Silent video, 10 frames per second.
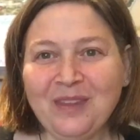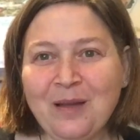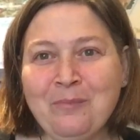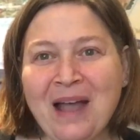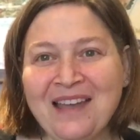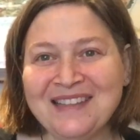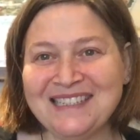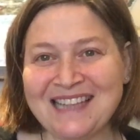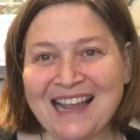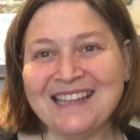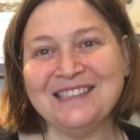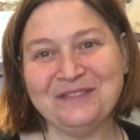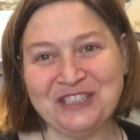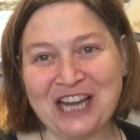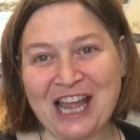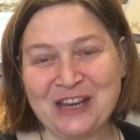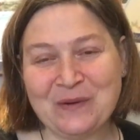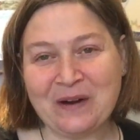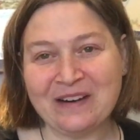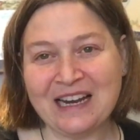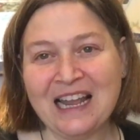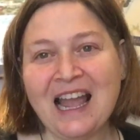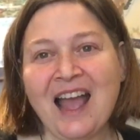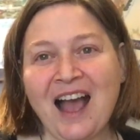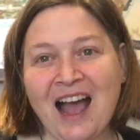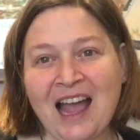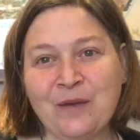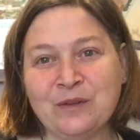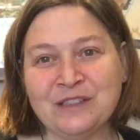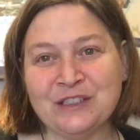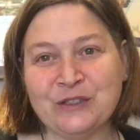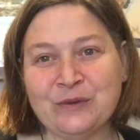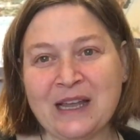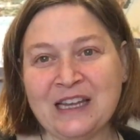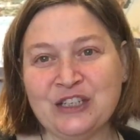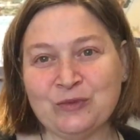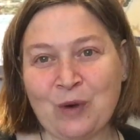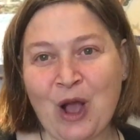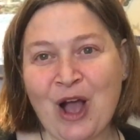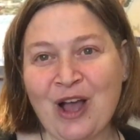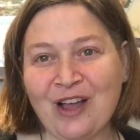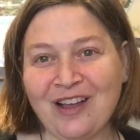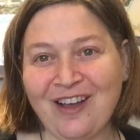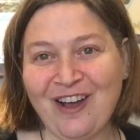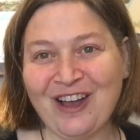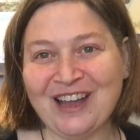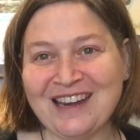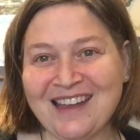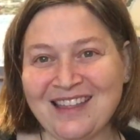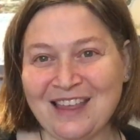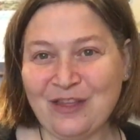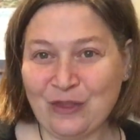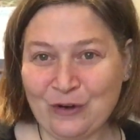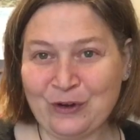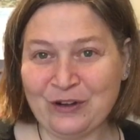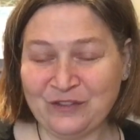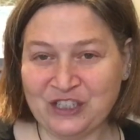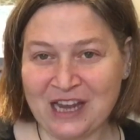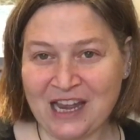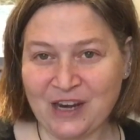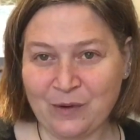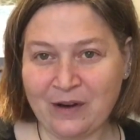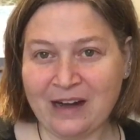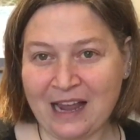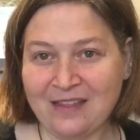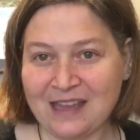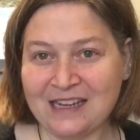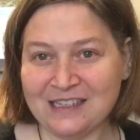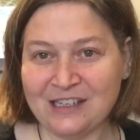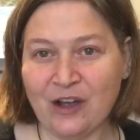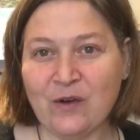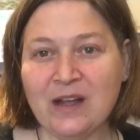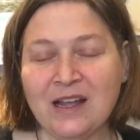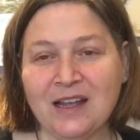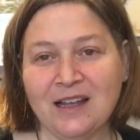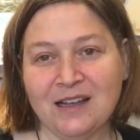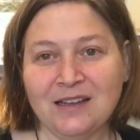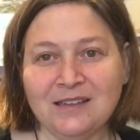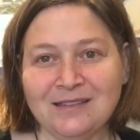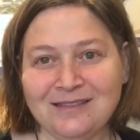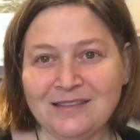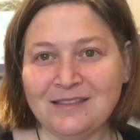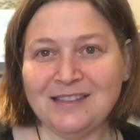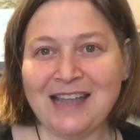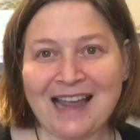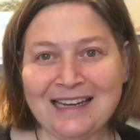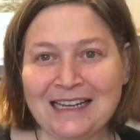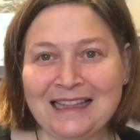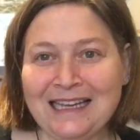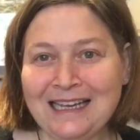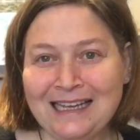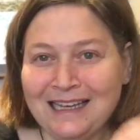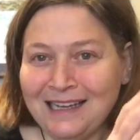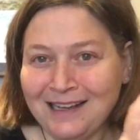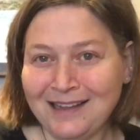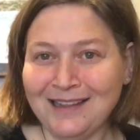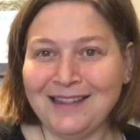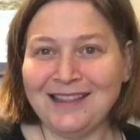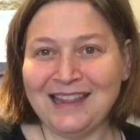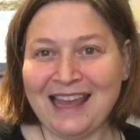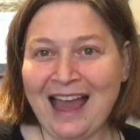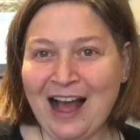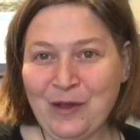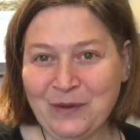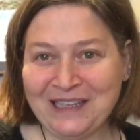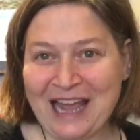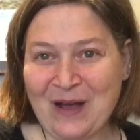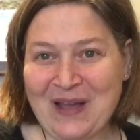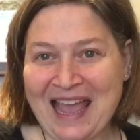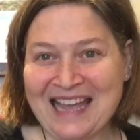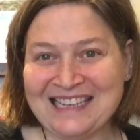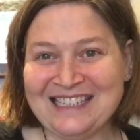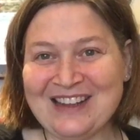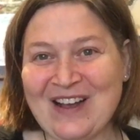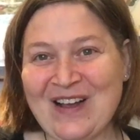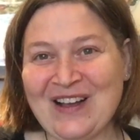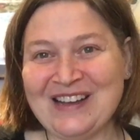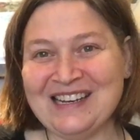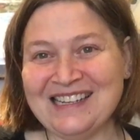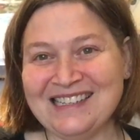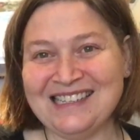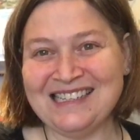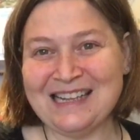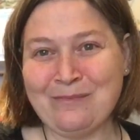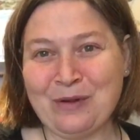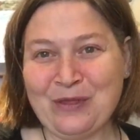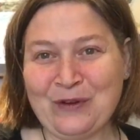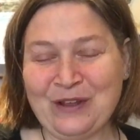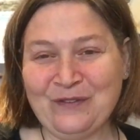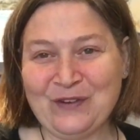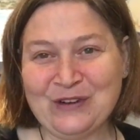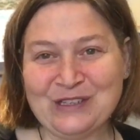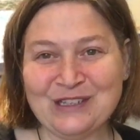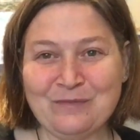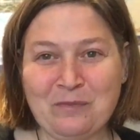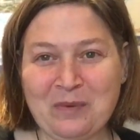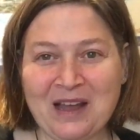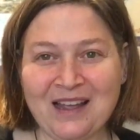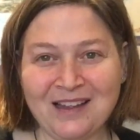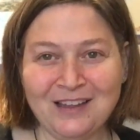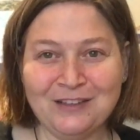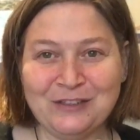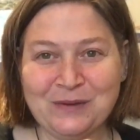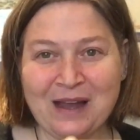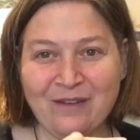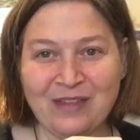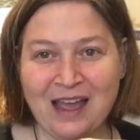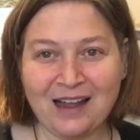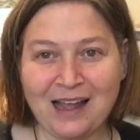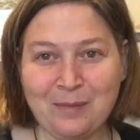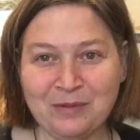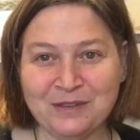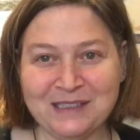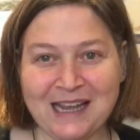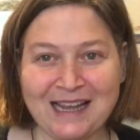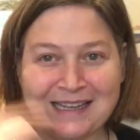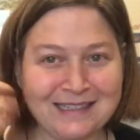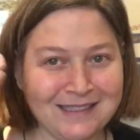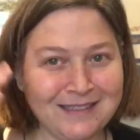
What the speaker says: by the 2nd of January, I will do a draw on the 3rd of January, I think. So technically, the cowl will now end on December 31st, but you do have that couple of days.